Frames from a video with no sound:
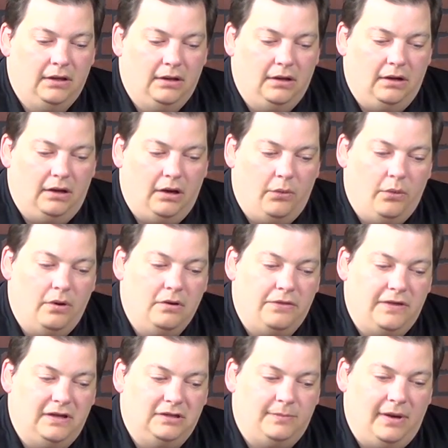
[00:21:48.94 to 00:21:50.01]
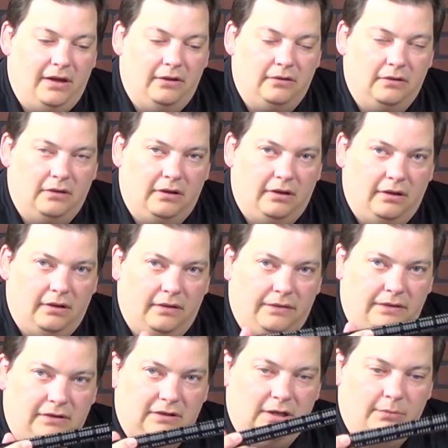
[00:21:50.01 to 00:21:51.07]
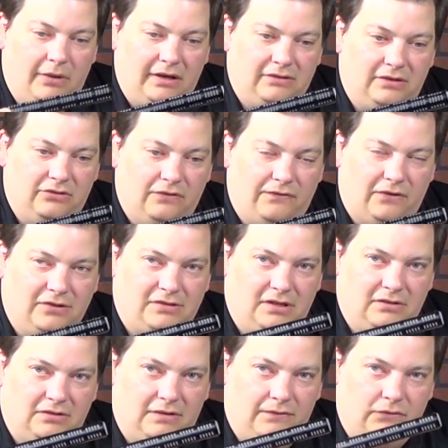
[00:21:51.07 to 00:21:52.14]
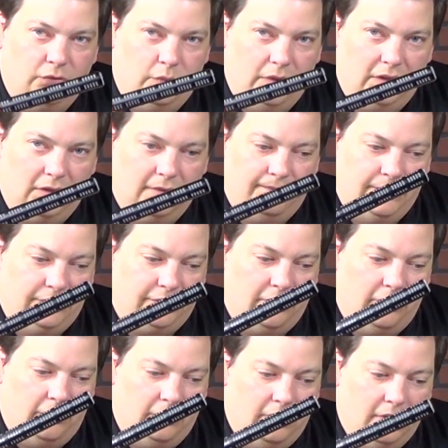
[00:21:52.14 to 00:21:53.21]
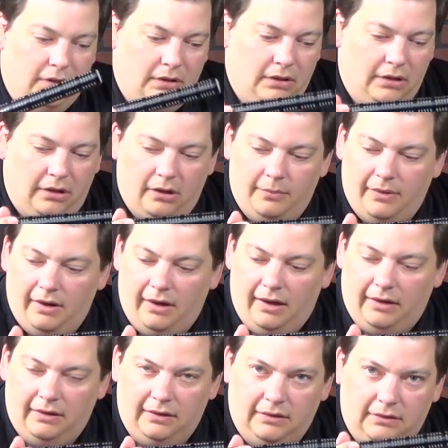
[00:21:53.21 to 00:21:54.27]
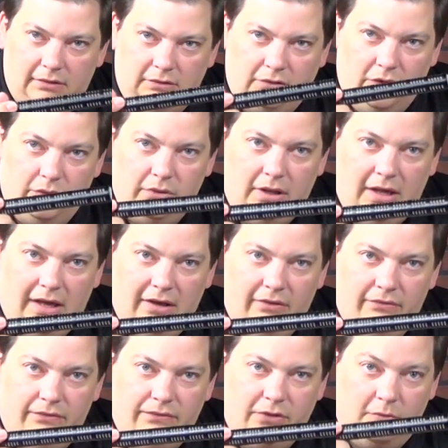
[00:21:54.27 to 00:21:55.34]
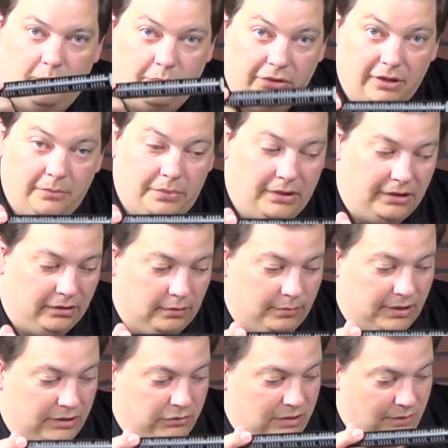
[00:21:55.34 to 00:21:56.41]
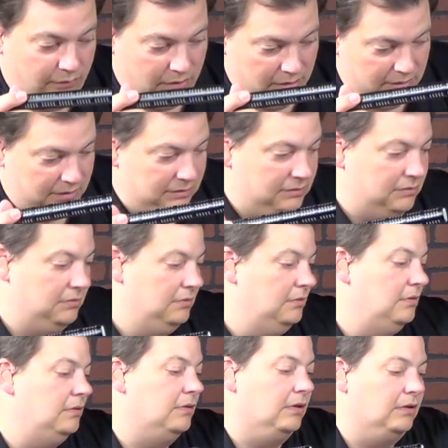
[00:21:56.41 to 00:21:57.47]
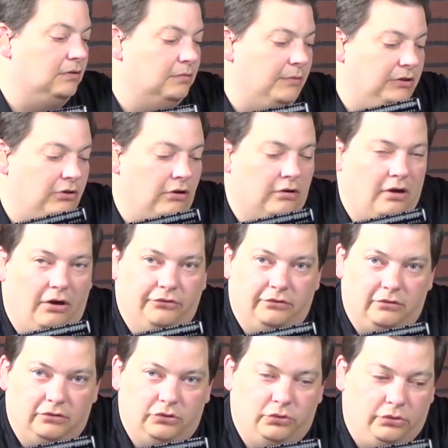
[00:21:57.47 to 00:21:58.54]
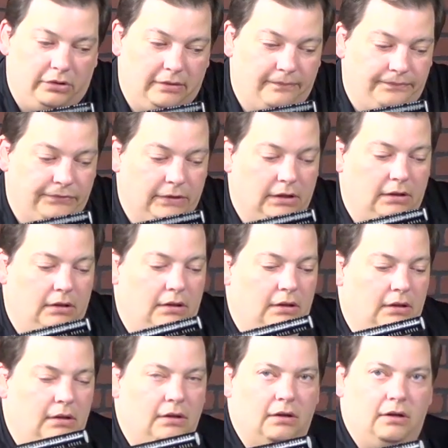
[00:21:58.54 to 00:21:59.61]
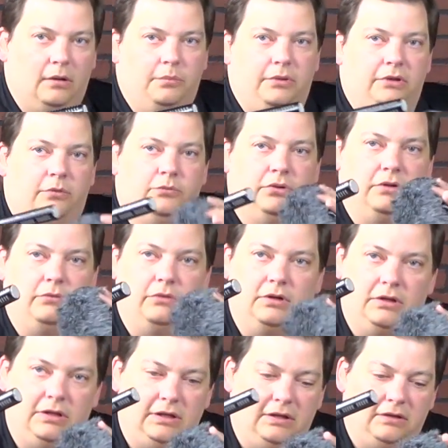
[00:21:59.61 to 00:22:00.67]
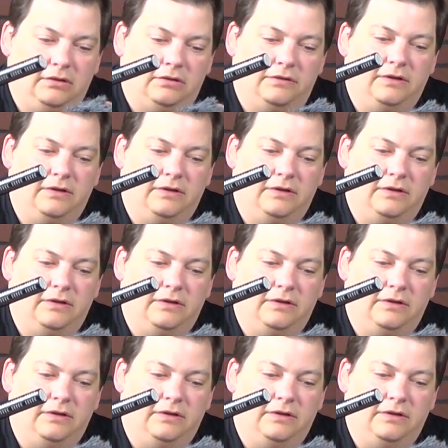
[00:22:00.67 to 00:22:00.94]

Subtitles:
One of the things about these kind of mics is they're very sensitive to wind. So I don't have the blimp here, but I do have one of these things. My dog calls it her toy. But you can put one of these.